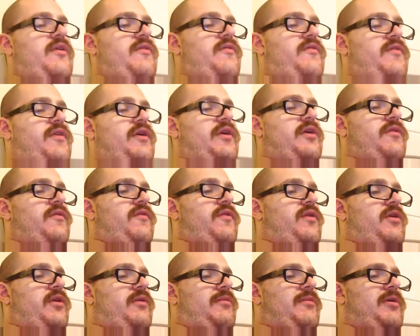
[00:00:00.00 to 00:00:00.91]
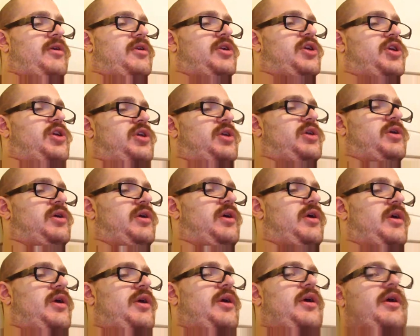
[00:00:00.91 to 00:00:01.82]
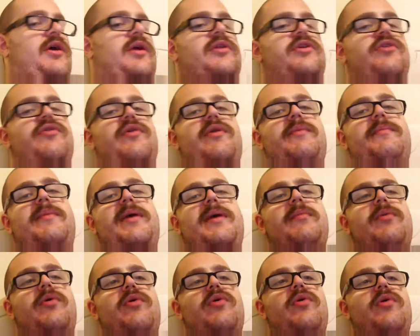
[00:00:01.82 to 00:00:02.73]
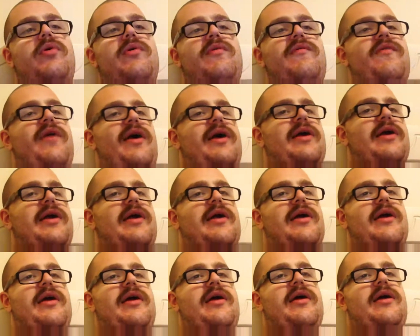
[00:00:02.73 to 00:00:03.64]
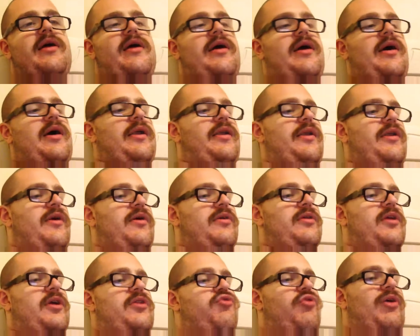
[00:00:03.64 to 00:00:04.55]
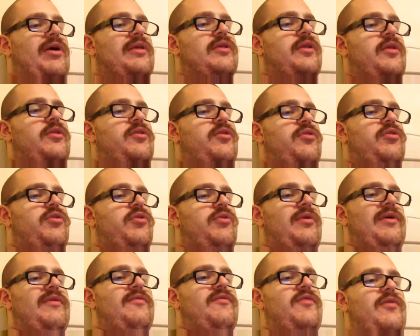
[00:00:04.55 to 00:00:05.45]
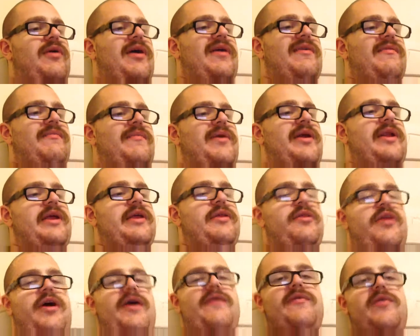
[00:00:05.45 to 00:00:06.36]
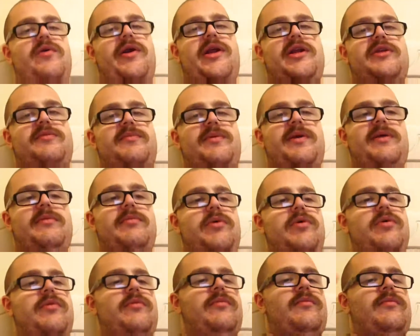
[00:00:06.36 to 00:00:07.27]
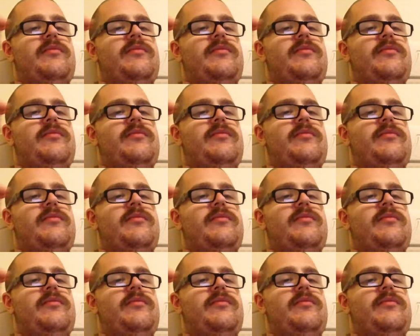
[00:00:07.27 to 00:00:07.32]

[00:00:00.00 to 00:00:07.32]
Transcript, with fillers: Thank you very much the only people that uh, are not attracted to you if you have money is other rich people.